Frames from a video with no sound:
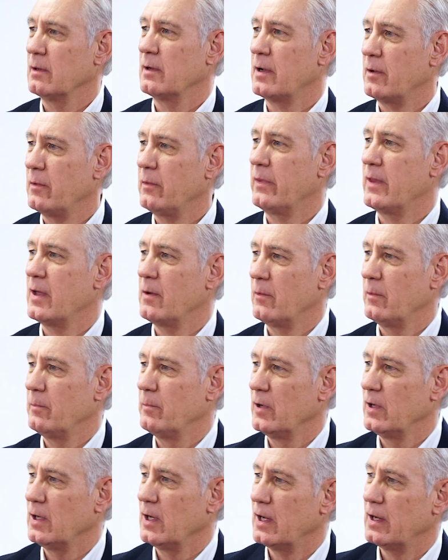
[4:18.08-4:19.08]
That, that
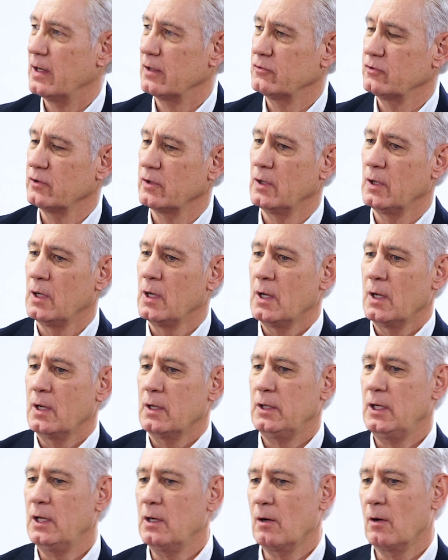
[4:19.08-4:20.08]
would be excellent.
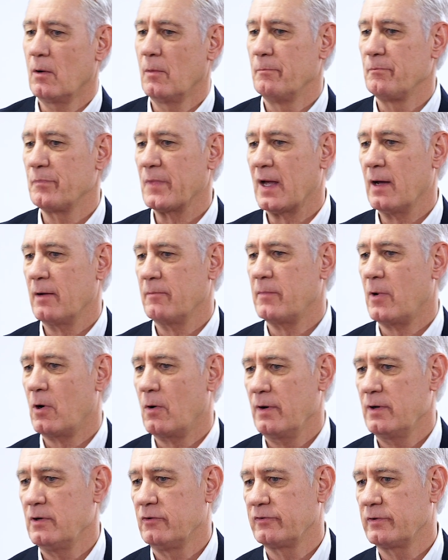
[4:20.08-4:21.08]
You know, I'm
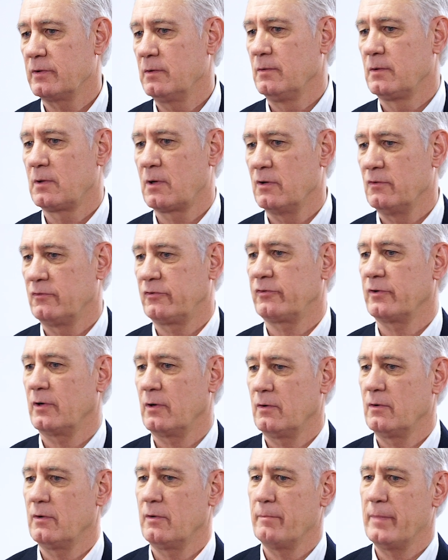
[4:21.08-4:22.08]
always
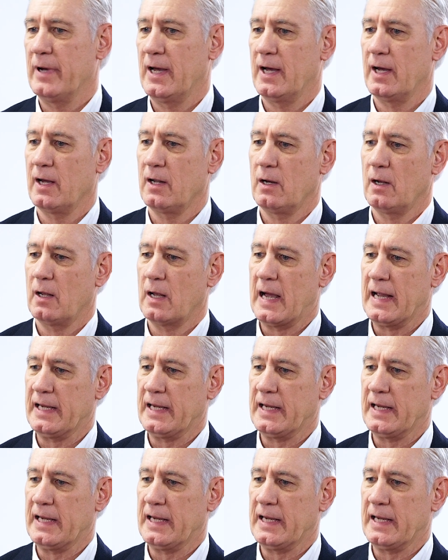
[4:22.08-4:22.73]
concerned about,